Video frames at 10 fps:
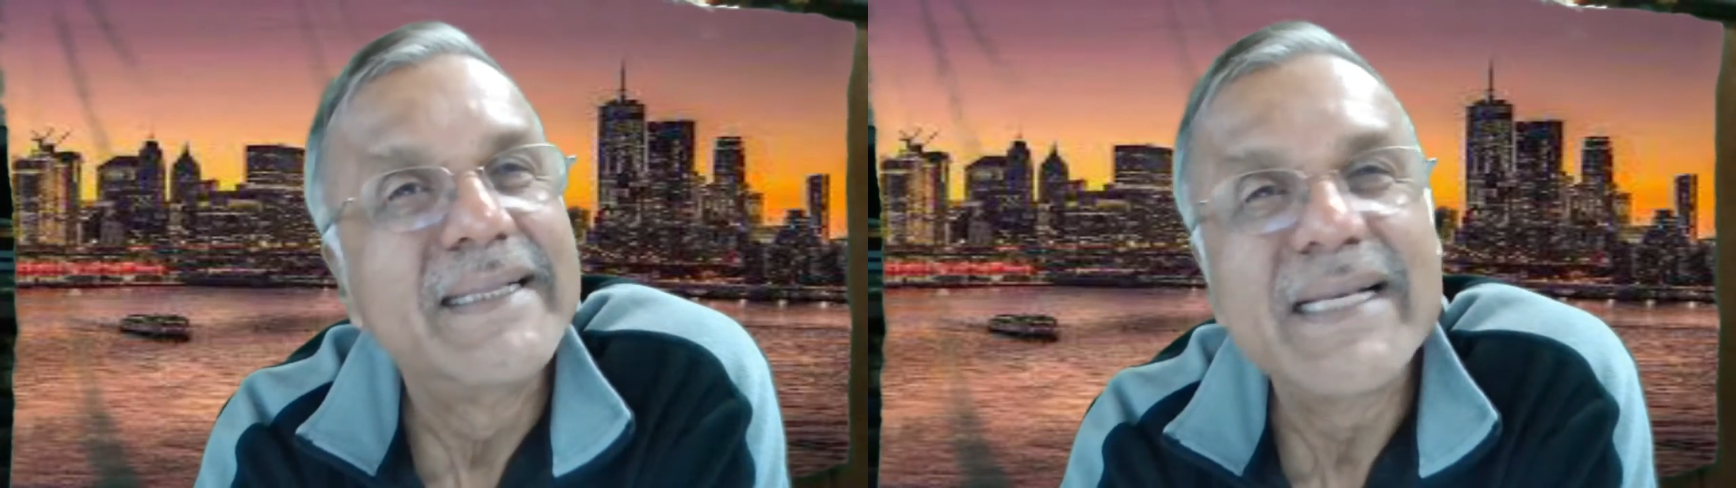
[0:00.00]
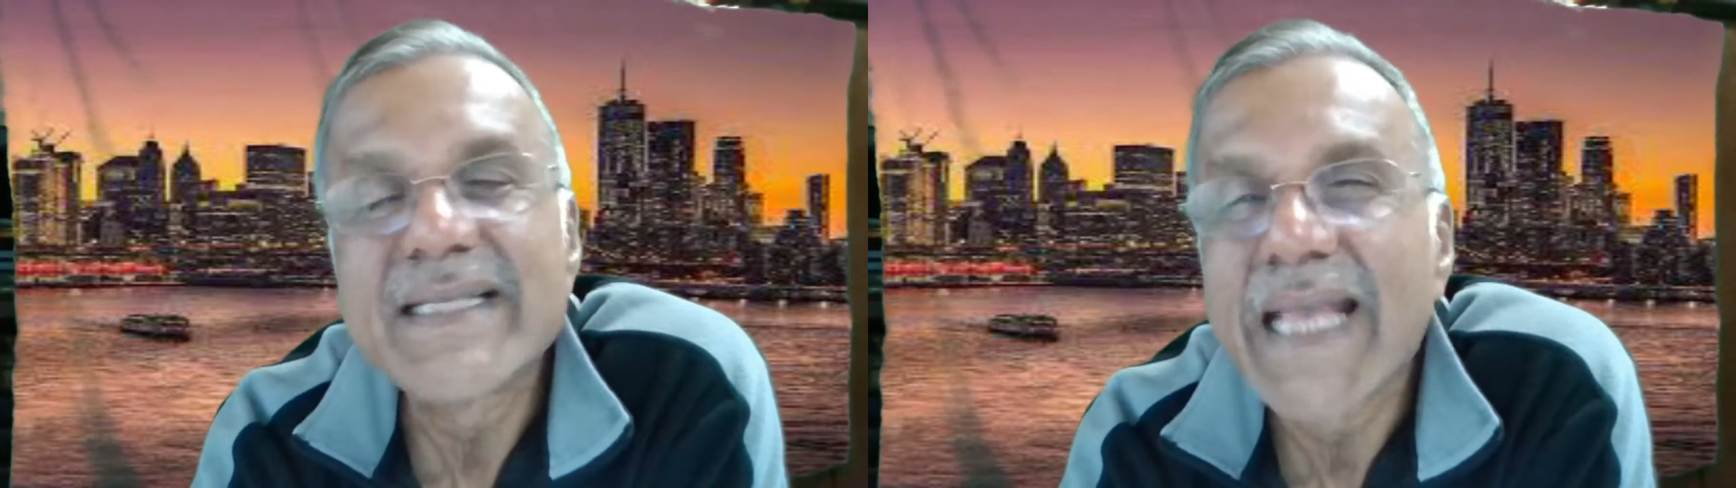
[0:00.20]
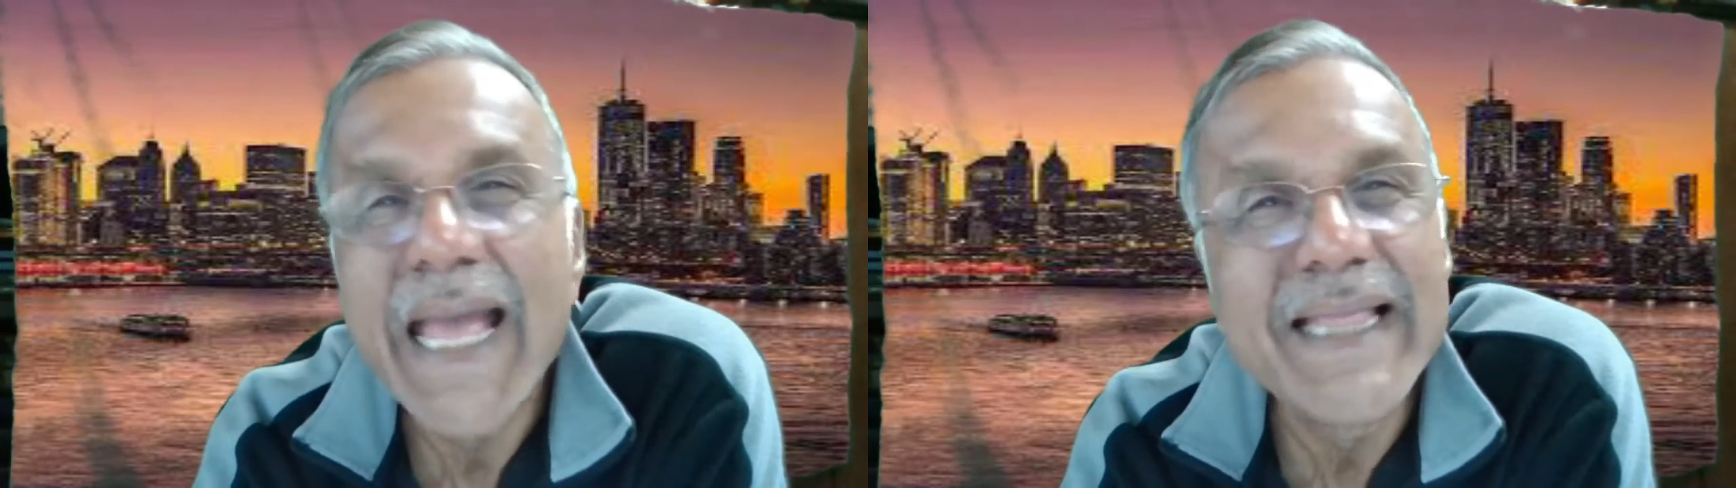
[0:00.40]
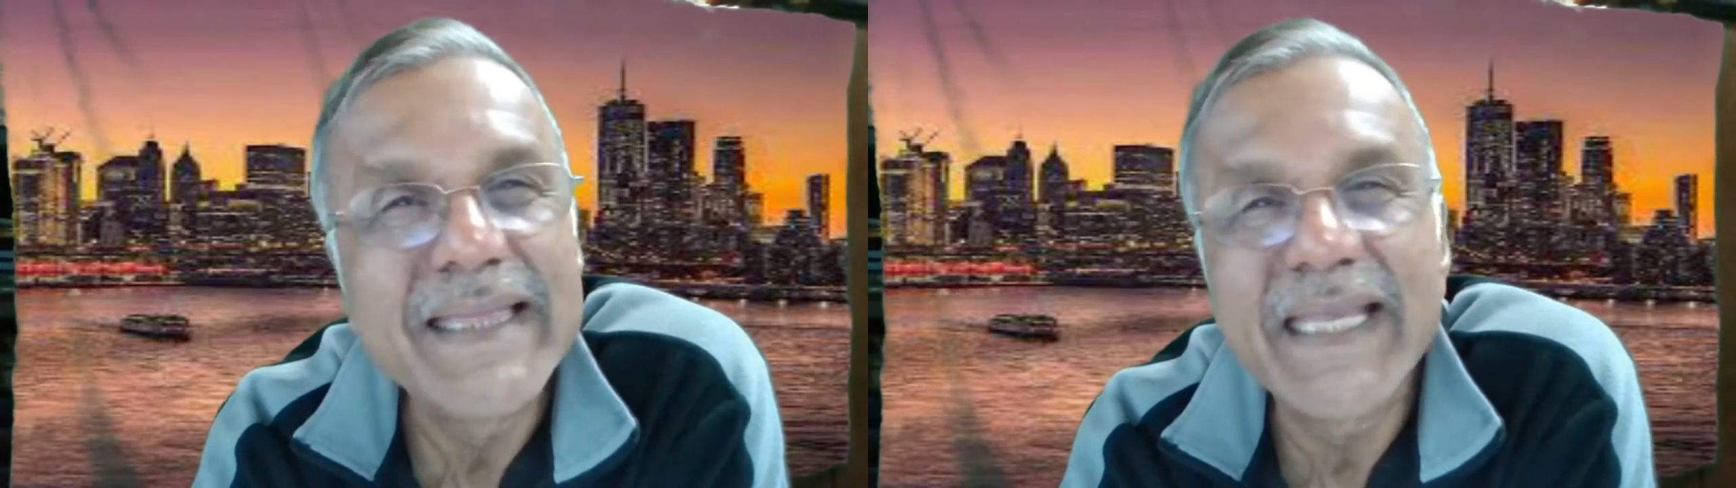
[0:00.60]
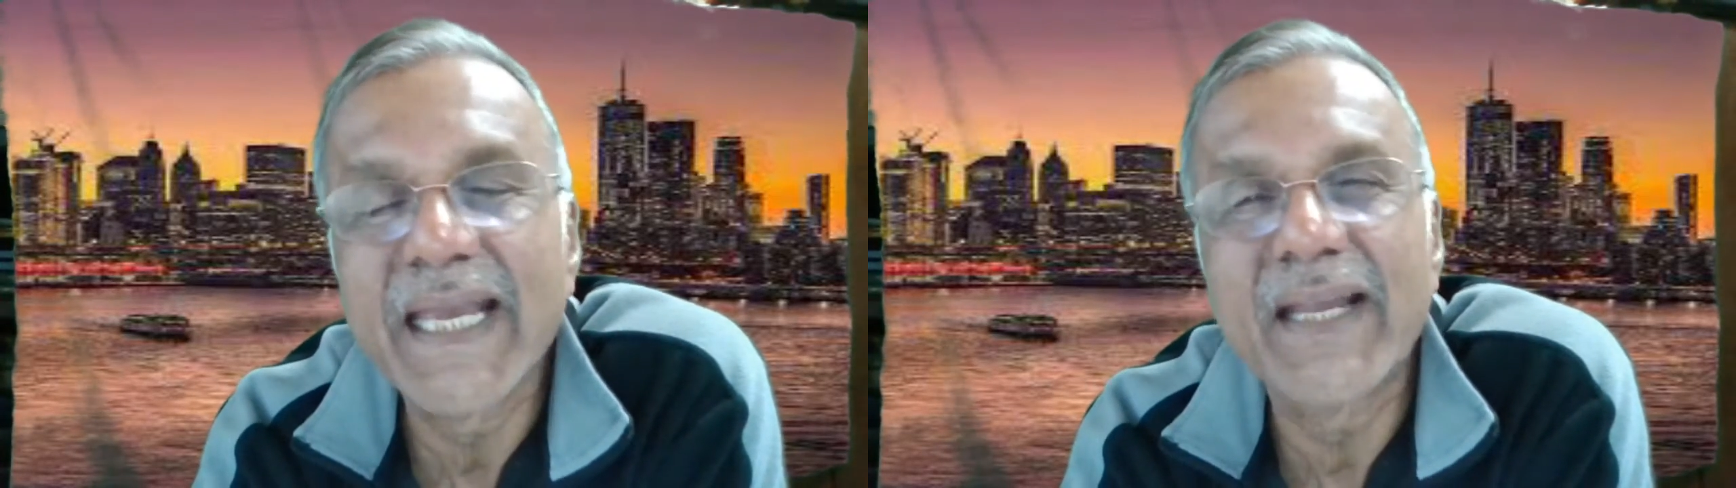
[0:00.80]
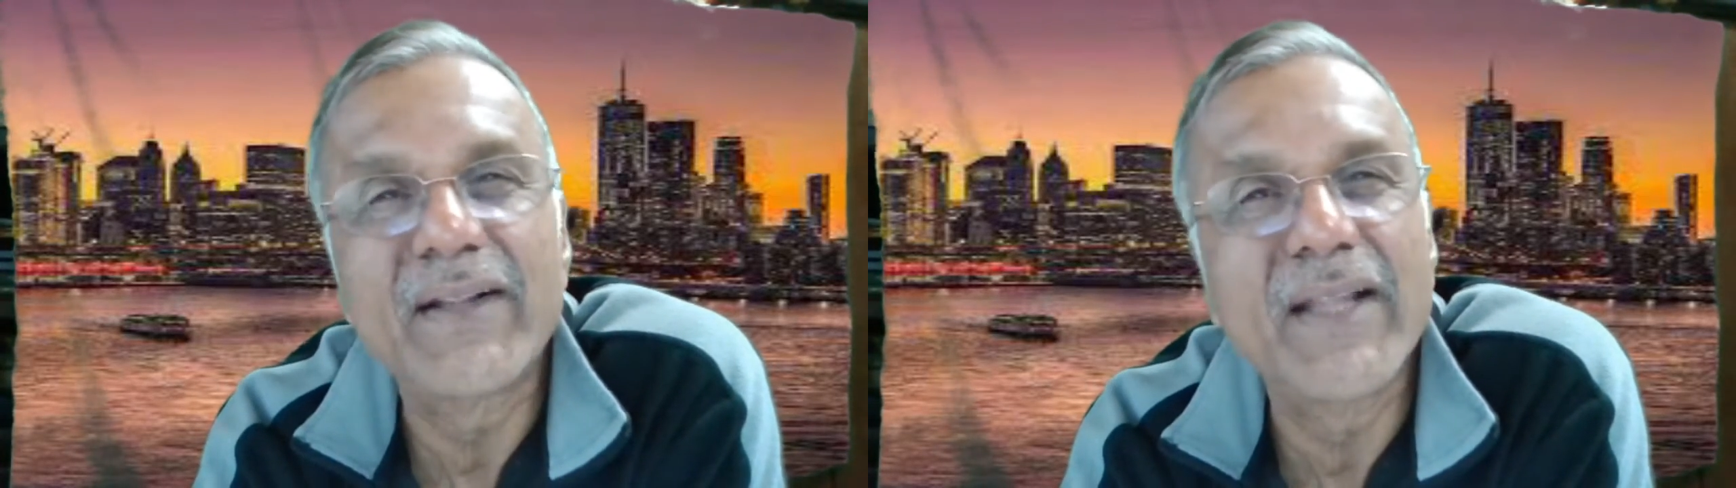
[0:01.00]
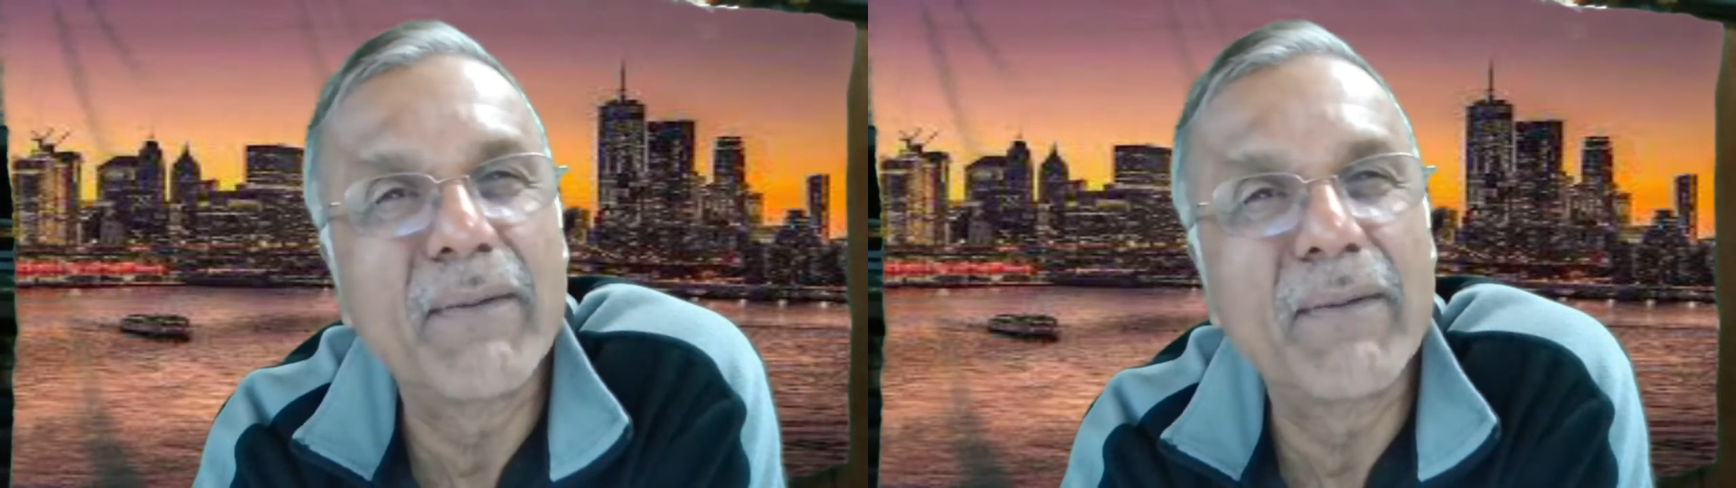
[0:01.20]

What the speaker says: This healthcare,